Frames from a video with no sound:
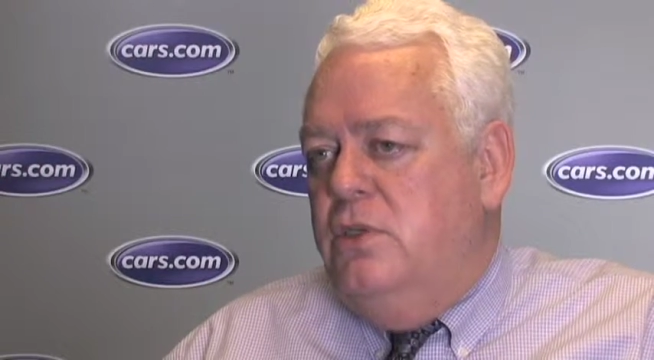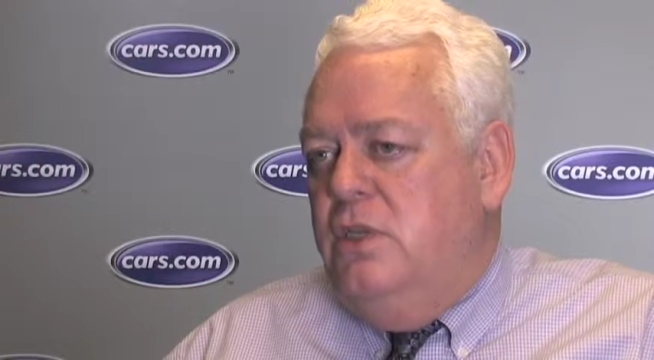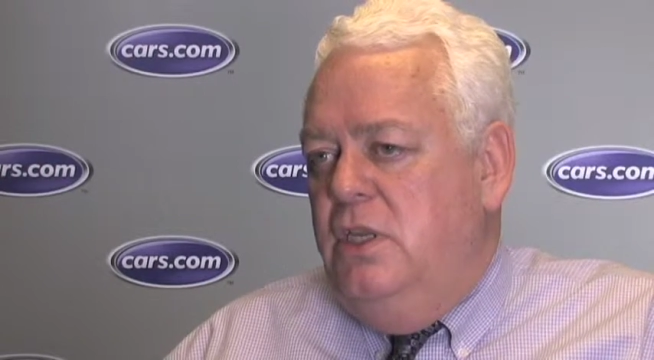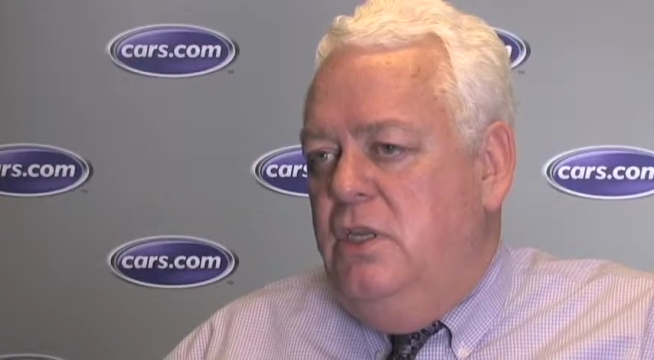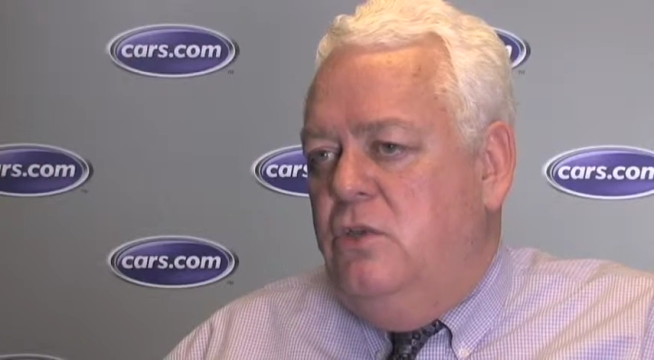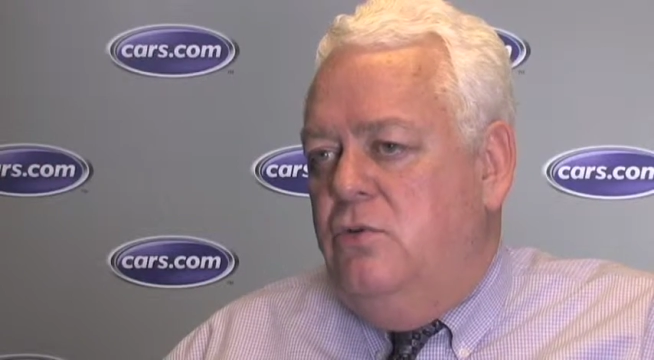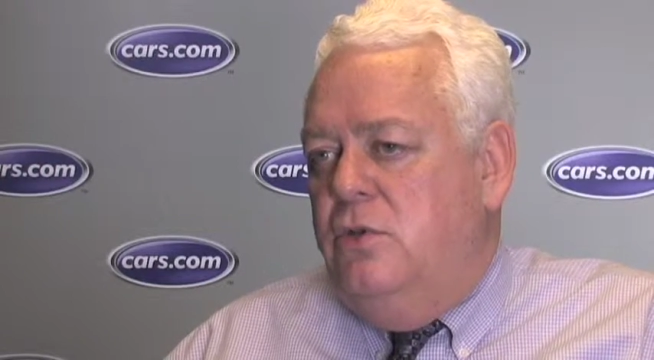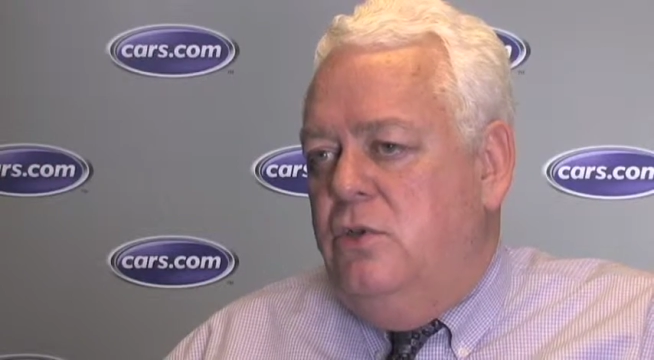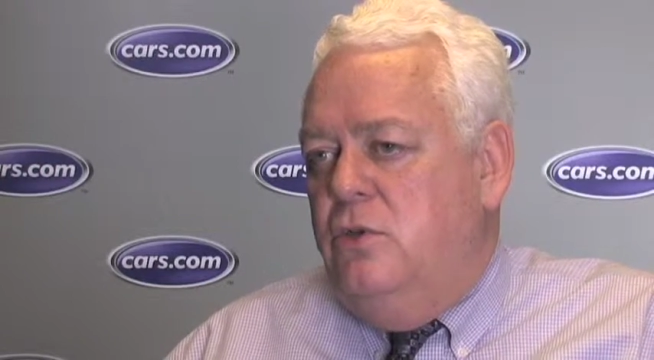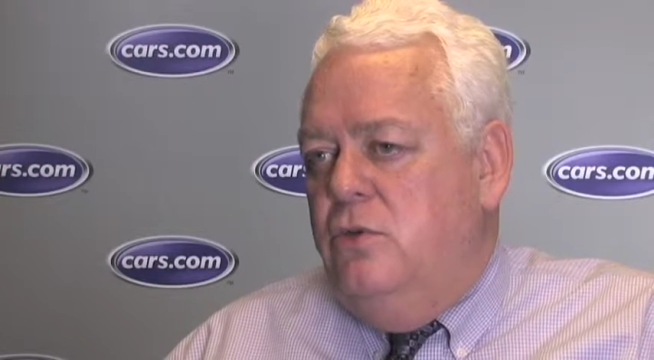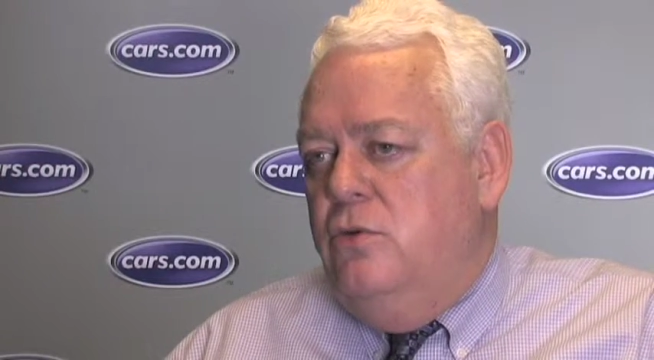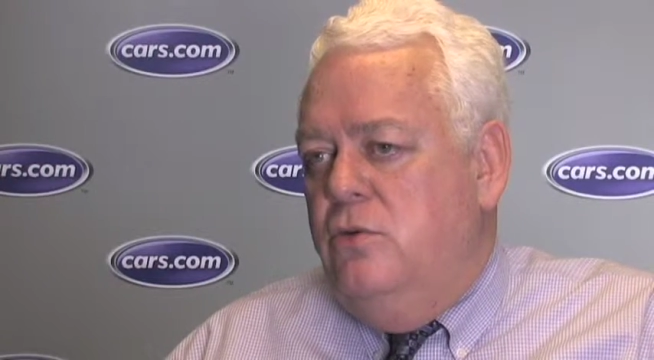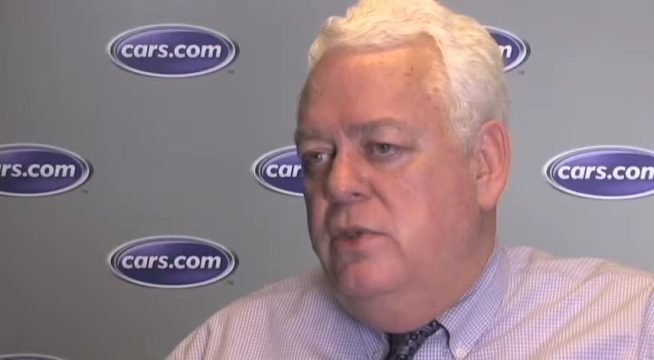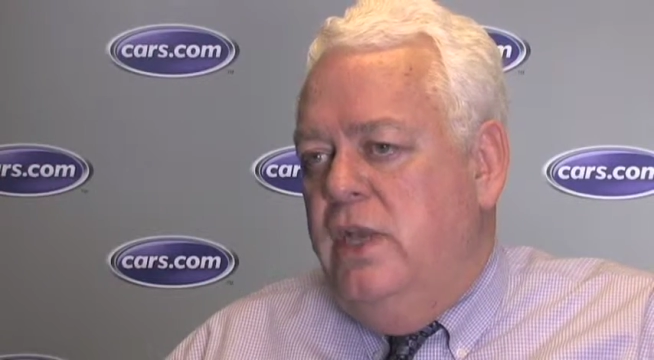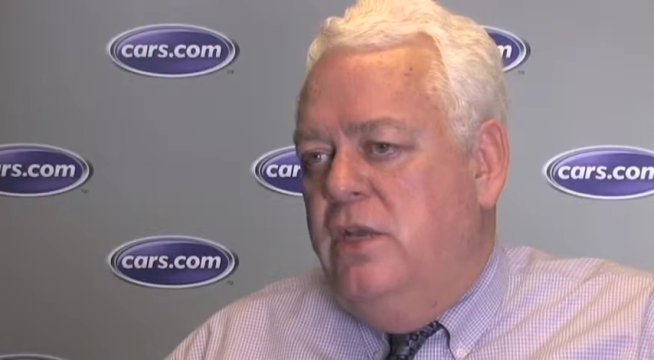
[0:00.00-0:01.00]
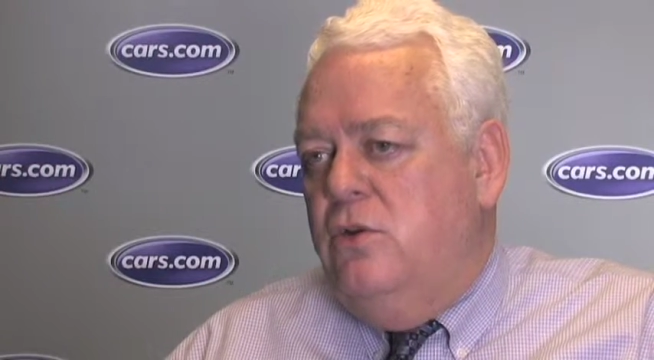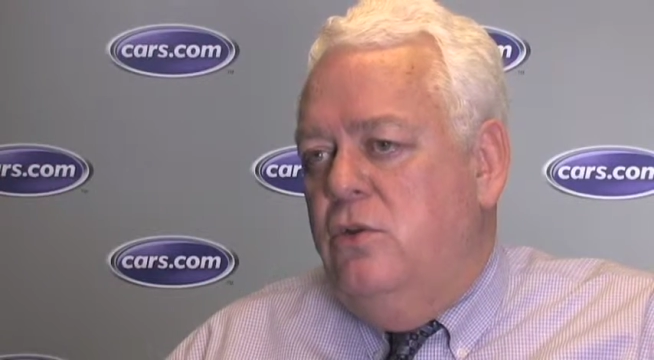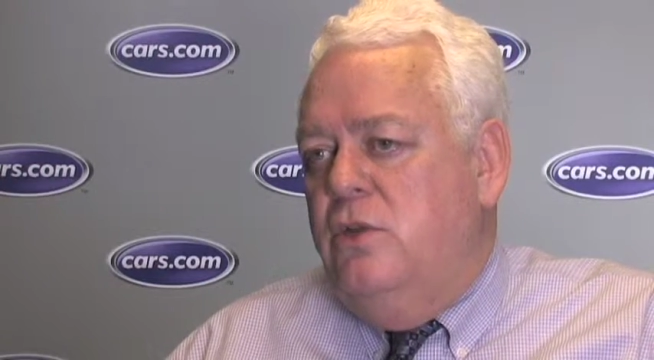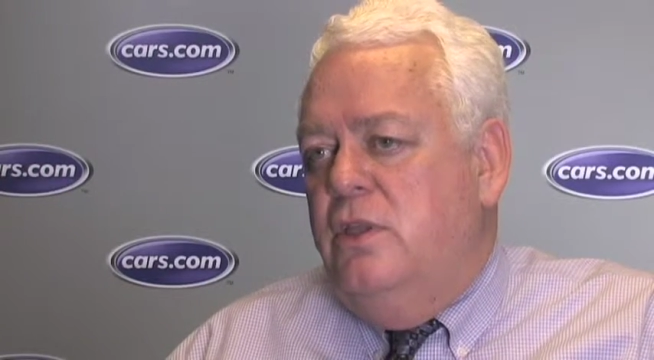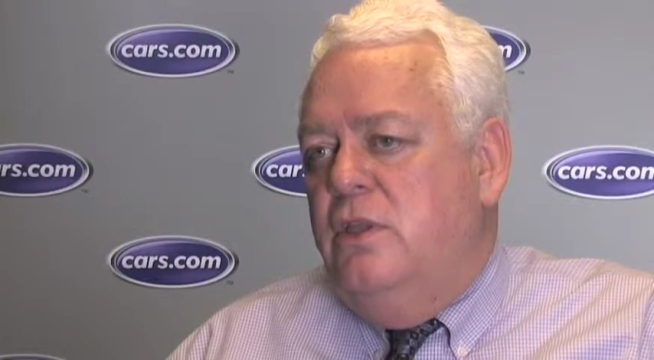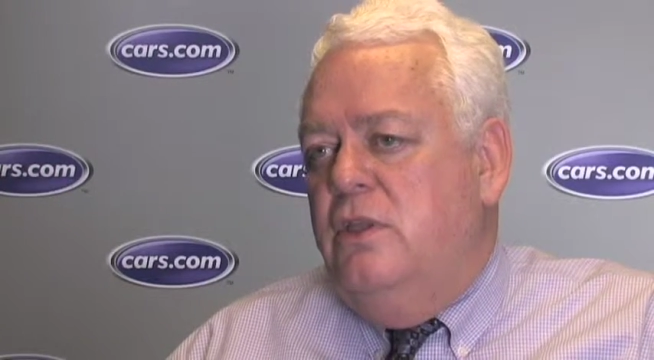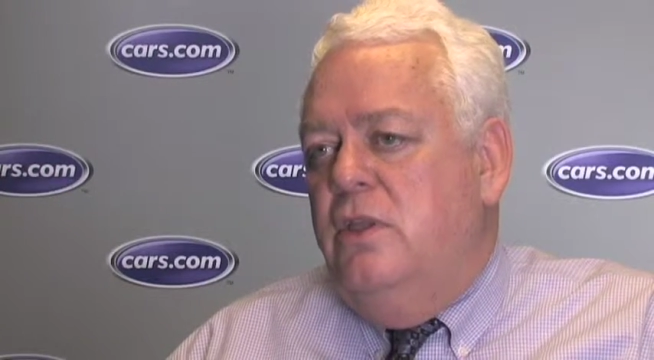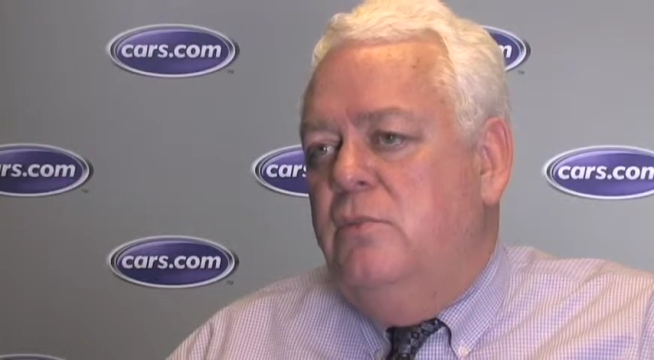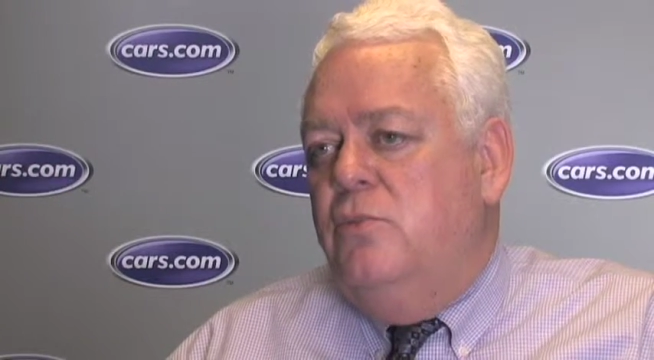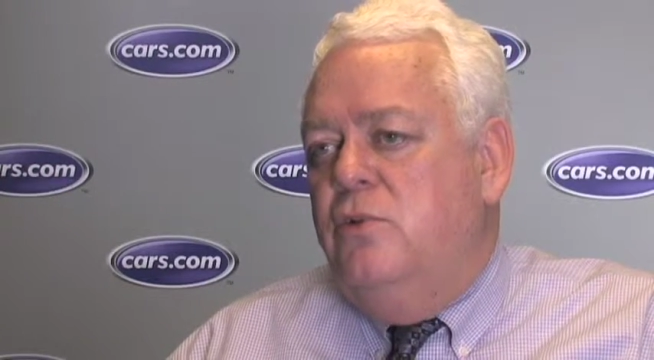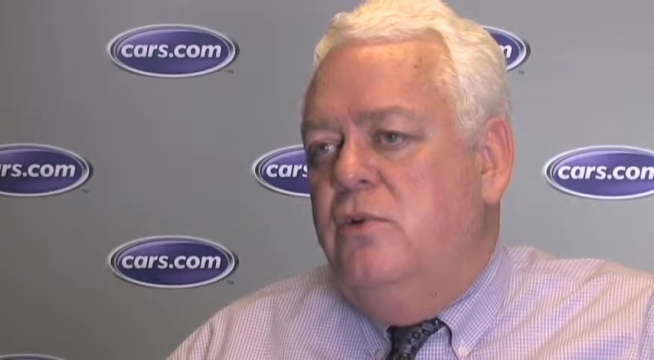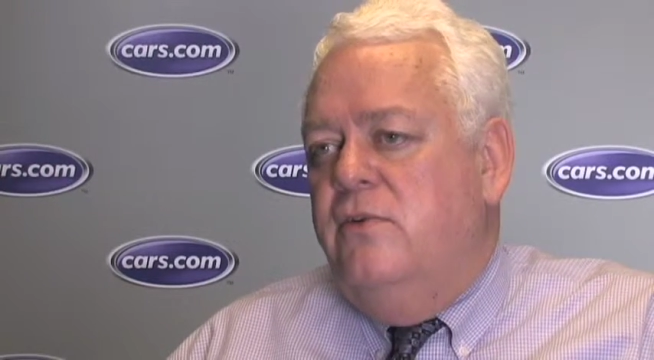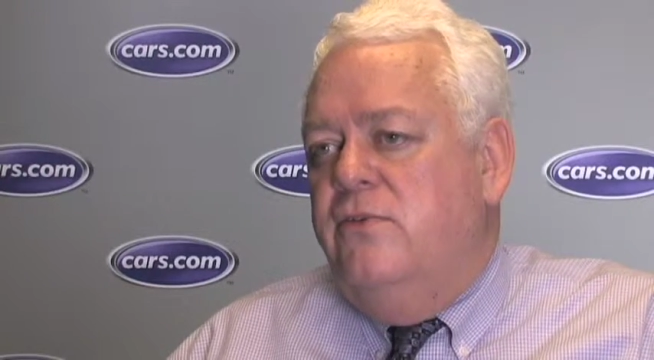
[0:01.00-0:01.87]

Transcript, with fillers: need to include not only the number